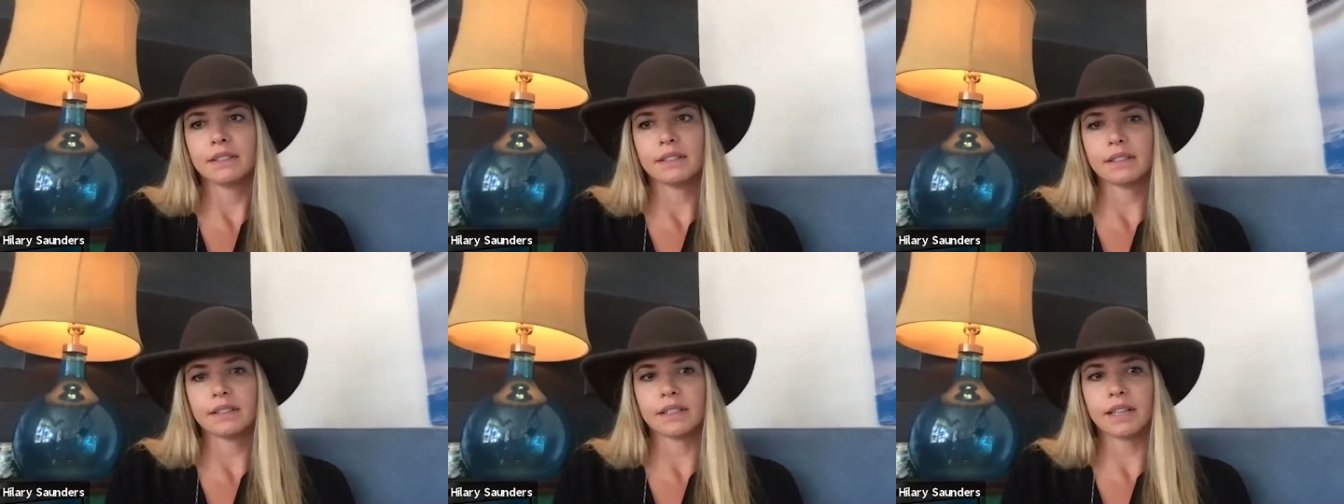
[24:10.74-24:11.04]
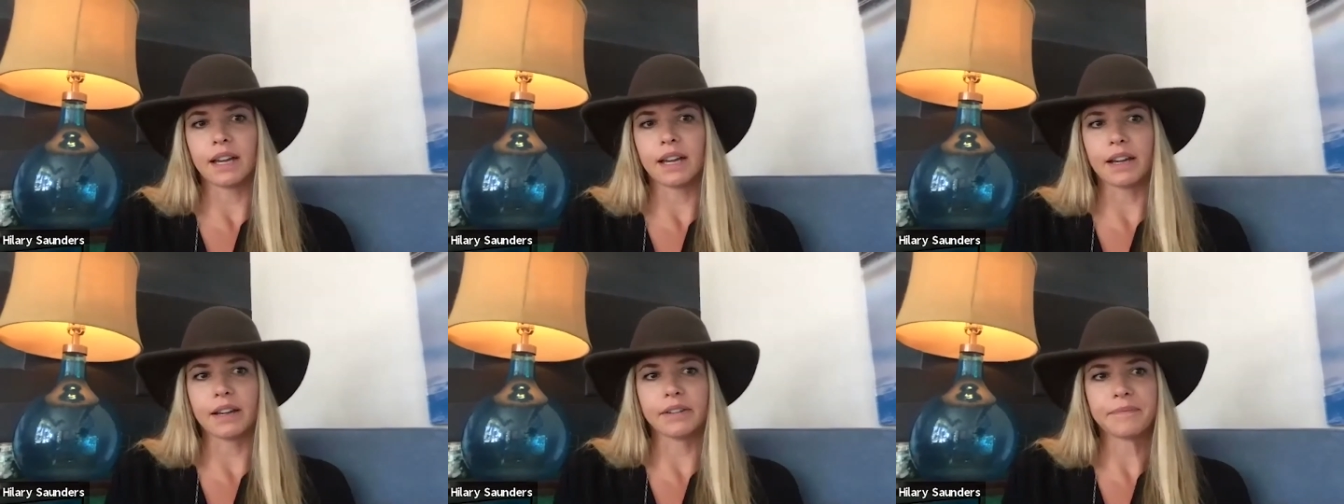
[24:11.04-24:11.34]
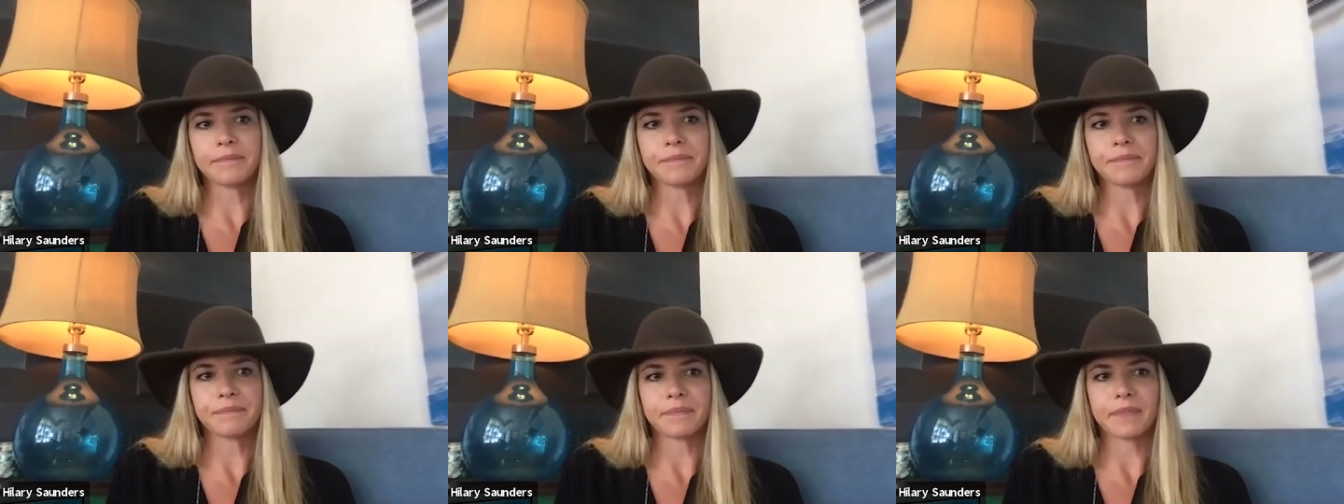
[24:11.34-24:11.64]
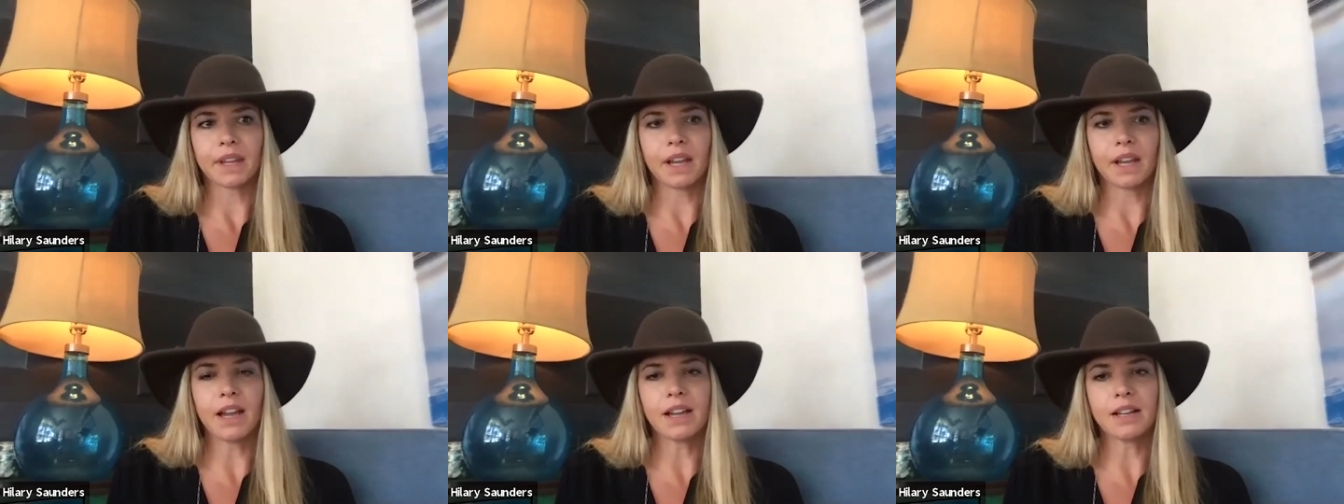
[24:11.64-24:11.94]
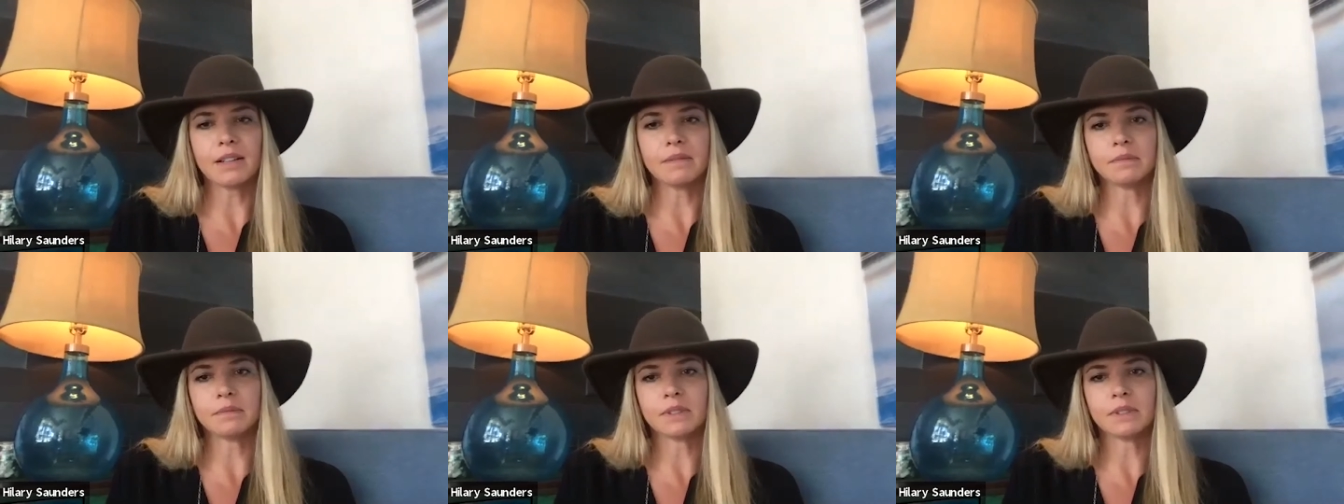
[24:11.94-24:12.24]
Yeah.
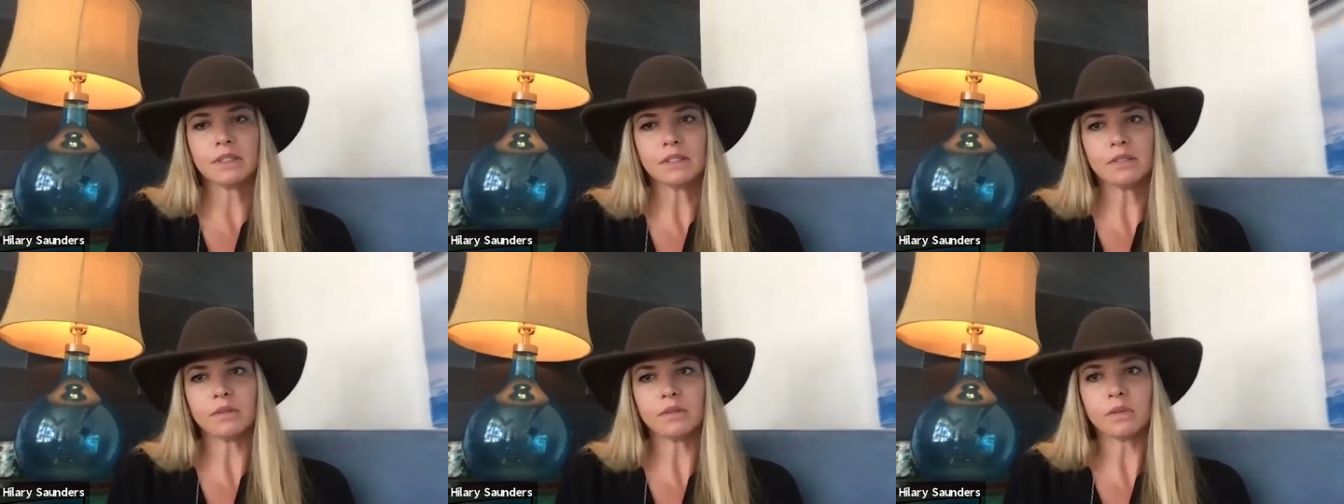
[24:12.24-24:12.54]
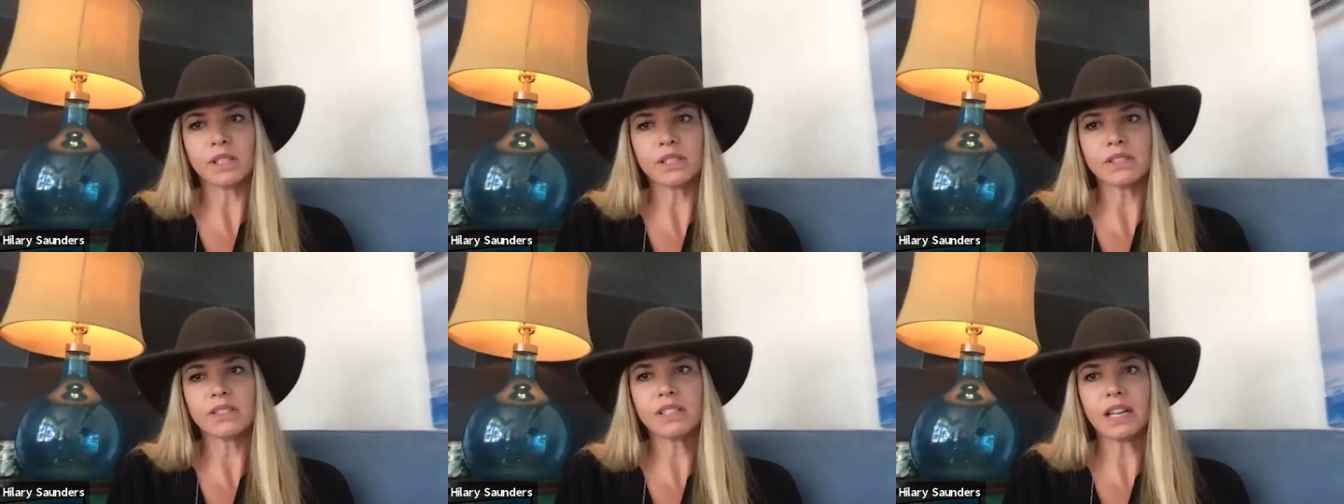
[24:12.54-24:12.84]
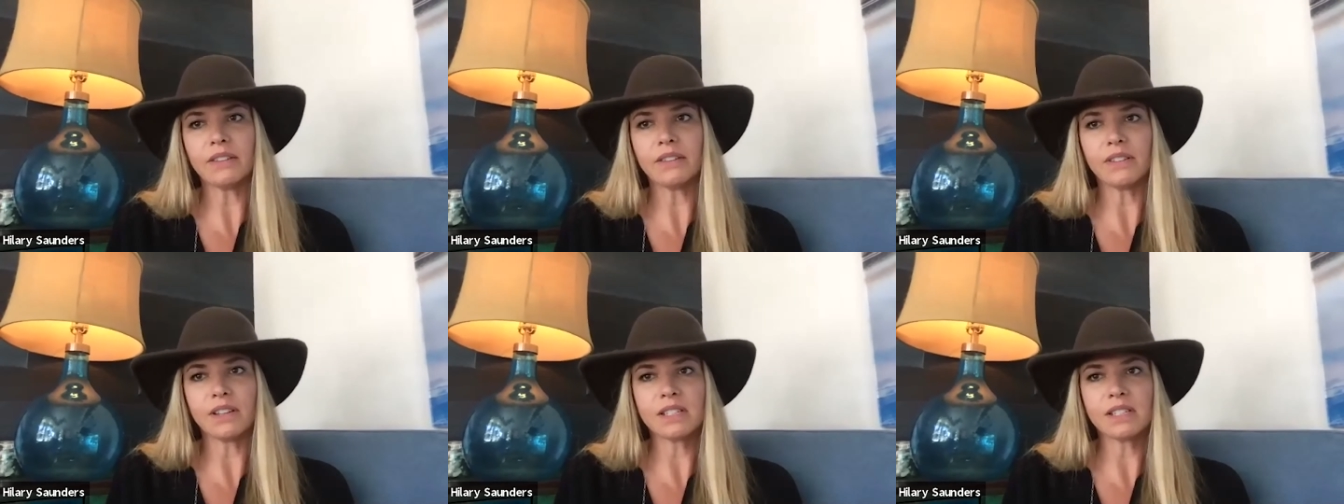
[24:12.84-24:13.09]
Let's dive